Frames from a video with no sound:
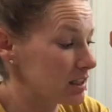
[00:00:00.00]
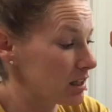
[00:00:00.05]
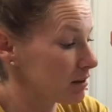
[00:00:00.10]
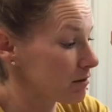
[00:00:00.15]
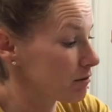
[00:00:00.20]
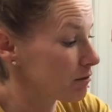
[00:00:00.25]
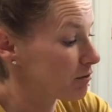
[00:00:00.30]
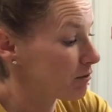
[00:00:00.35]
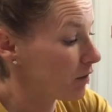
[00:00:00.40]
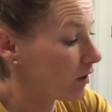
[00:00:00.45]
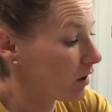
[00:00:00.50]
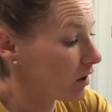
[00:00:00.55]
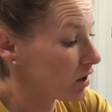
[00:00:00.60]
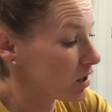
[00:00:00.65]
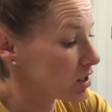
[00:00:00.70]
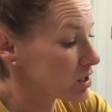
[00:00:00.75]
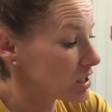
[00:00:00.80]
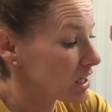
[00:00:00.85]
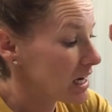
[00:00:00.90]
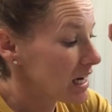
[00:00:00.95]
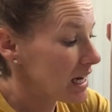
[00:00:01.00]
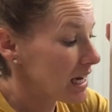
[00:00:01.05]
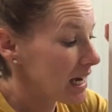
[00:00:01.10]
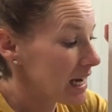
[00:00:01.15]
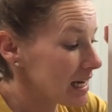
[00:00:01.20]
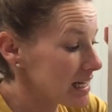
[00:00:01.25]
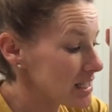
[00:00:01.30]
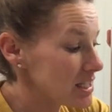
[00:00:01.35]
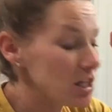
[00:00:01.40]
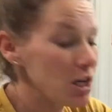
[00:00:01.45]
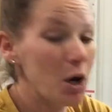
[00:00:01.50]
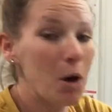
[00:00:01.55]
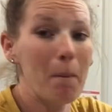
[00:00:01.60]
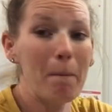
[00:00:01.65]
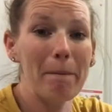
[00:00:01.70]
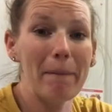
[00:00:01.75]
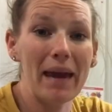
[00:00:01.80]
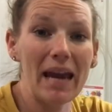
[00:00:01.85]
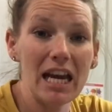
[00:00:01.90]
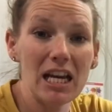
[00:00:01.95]
converge until
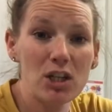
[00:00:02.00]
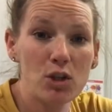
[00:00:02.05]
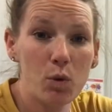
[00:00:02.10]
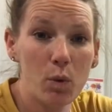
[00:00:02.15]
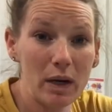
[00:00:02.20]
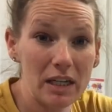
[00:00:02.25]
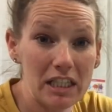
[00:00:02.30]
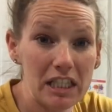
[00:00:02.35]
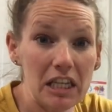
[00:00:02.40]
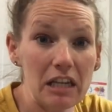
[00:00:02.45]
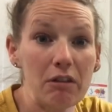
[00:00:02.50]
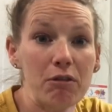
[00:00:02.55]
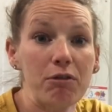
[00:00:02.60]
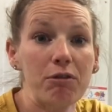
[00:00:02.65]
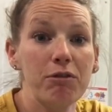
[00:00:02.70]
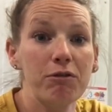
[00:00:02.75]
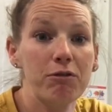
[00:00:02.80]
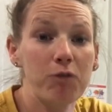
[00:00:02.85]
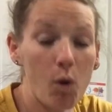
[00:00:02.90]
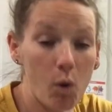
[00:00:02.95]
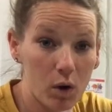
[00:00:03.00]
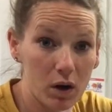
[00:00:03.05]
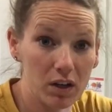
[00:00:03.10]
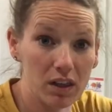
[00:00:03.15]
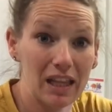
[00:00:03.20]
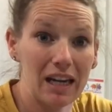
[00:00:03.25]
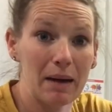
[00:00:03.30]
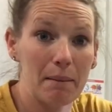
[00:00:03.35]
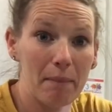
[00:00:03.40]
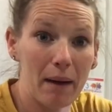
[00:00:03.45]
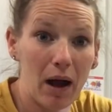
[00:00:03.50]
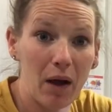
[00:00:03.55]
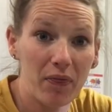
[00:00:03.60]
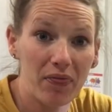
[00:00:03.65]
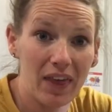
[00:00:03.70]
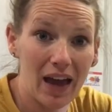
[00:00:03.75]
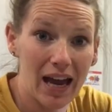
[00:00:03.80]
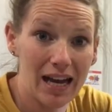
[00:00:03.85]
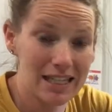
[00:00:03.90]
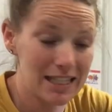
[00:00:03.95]
May 24th and about
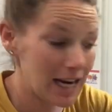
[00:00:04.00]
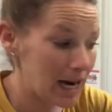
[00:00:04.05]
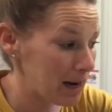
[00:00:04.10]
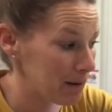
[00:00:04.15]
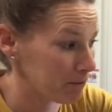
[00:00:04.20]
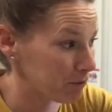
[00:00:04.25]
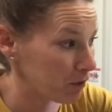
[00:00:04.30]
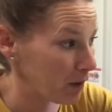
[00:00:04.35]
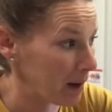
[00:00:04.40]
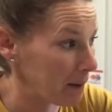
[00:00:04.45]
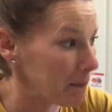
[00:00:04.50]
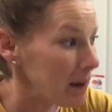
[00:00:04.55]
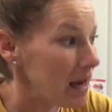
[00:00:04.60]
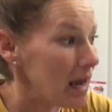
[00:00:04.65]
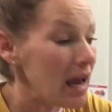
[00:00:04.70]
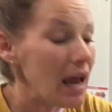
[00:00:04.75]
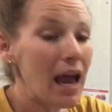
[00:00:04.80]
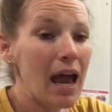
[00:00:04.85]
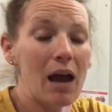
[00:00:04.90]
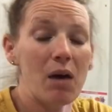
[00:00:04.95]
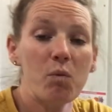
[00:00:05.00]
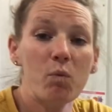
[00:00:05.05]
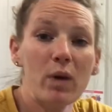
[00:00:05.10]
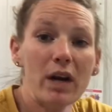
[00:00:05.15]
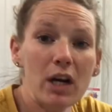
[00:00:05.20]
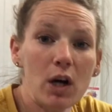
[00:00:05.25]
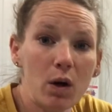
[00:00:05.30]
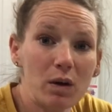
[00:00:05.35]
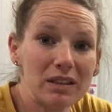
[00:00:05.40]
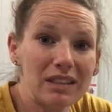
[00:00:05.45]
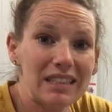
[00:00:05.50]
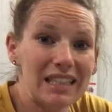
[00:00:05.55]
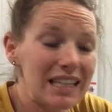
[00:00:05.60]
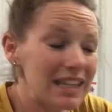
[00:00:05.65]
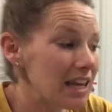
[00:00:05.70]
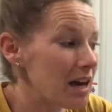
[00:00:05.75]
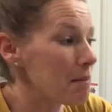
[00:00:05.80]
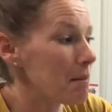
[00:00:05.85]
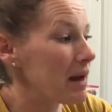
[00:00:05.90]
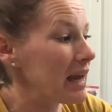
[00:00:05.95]
that time frame. And we don't see
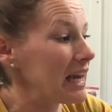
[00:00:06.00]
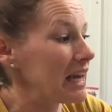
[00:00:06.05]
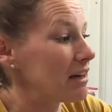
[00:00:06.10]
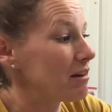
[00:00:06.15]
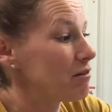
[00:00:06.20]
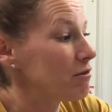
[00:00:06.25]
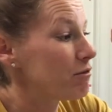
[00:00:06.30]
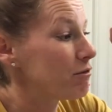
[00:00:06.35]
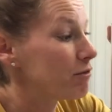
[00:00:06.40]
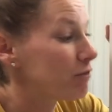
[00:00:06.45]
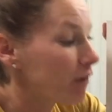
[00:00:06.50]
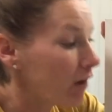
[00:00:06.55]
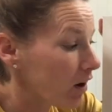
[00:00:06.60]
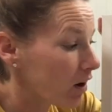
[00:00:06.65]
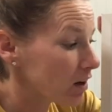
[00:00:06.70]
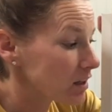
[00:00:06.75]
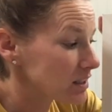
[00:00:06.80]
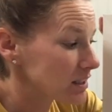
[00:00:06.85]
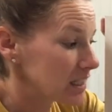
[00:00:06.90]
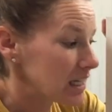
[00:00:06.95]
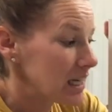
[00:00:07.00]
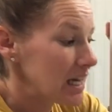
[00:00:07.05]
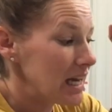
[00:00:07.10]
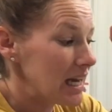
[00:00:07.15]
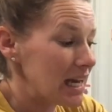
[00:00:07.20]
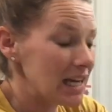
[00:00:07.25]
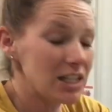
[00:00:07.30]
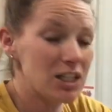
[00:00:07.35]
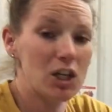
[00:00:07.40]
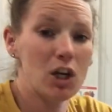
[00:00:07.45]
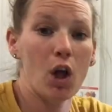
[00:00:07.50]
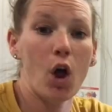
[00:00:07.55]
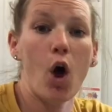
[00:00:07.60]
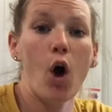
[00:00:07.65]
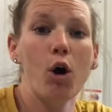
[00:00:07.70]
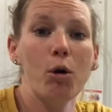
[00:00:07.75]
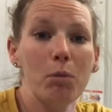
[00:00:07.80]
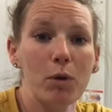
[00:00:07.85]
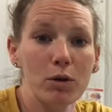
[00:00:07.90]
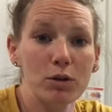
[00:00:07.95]
them invert until
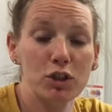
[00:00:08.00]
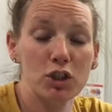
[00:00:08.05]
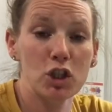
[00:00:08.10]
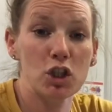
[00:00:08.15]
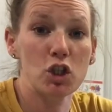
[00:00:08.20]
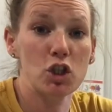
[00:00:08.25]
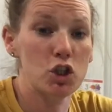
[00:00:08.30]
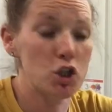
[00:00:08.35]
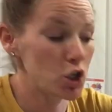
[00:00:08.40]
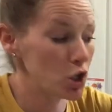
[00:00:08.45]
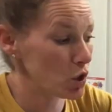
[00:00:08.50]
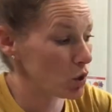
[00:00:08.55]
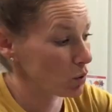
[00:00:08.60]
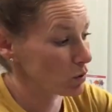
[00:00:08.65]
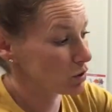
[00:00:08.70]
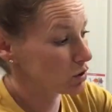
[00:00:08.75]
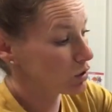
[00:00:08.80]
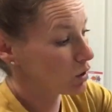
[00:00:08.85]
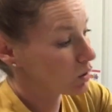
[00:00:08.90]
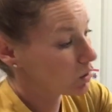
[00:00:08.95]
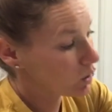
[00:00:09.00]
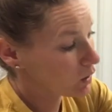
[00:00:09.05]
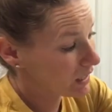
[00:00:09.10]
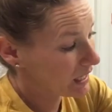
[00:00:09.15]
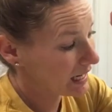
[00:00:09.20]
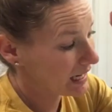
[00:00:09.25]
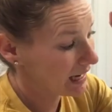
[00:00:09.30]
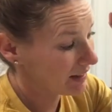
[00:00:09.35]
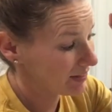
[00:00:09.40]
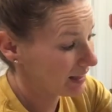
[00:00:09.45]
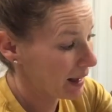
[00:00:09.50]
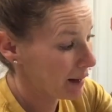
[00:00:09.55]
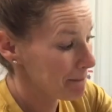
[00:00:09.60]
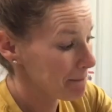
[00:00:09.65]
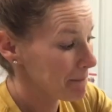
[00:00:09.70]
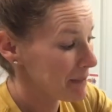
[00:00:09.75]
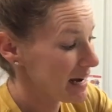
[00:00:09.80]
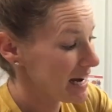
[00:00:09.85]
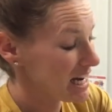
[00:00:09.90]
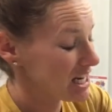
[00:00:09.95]
almost June. So looking at that
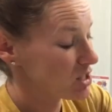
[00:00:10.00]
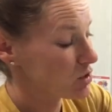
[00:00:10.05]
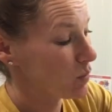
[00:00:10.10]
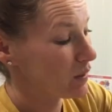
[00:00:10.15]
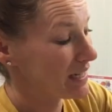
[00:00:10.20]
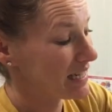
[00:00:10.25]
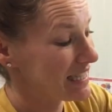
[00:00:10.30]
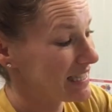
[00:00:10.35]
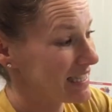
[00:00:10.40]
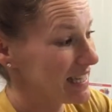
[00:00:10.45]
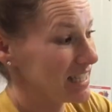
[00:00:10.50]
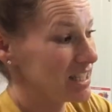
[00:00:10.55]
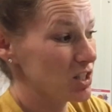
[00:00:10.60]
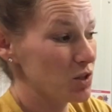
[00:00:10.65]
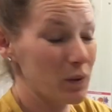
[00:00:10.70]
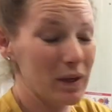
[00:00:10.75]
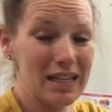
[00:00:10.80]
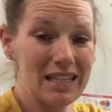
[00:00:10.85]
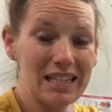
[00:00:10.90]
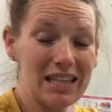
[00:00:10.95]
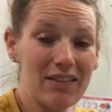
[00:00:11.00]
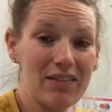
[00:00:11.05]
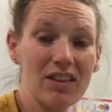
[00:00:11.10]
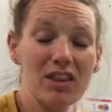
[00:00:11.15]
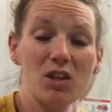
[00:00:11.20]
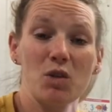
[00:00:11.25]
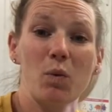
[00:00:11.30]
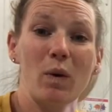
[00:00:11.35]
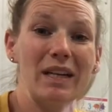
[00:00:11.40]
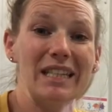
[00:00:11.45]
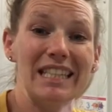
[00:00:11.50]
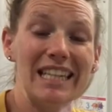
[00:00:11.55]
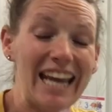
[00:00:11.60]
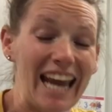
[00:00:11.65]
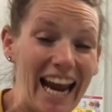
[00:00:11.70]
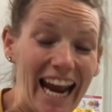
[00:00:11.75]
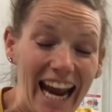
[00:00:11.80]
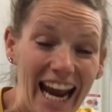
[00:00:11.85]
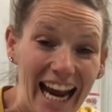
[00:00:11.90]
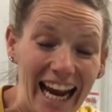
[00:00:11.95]
May 26th, 27th,
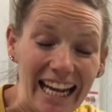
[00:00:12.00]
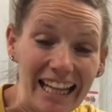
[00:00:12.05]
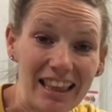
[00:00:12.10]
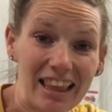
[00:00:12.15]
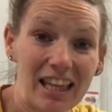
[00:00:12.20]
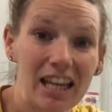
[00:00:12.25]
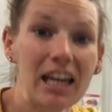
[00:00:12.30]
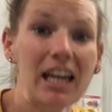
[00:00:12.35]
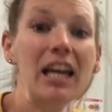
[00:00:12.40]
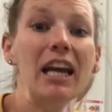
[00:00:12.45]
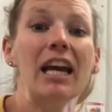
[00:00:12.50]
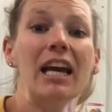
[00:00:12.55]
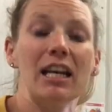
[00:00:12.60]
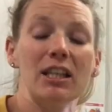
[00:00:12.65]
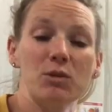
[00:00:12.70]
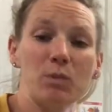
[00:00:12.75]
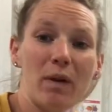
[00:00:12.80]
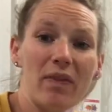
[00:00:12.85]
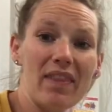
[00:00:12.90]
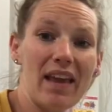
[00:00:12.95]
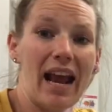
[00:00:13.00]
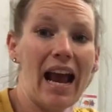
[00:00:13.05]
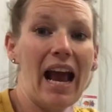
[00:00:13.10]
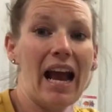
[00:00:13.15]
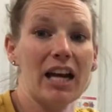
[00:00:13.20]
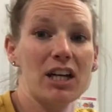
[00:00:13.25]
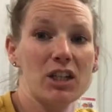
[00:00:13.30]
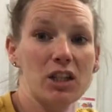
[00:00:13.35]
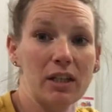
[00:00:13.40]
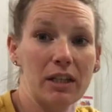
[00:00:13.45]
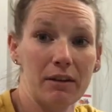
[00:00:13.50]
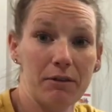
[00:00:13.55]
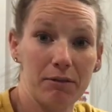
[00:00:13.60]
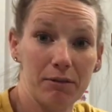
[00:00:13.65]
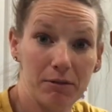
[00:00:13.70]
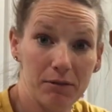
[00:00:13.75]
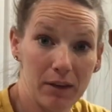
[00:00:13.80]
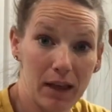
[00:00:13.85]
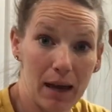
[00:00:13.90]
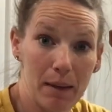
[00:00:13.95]
28th is when they actually
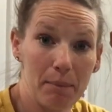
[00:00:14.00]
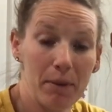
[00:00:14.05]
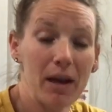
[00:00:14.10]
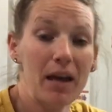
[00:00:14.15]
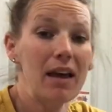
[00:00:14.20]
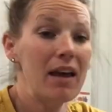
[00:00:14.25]
flip.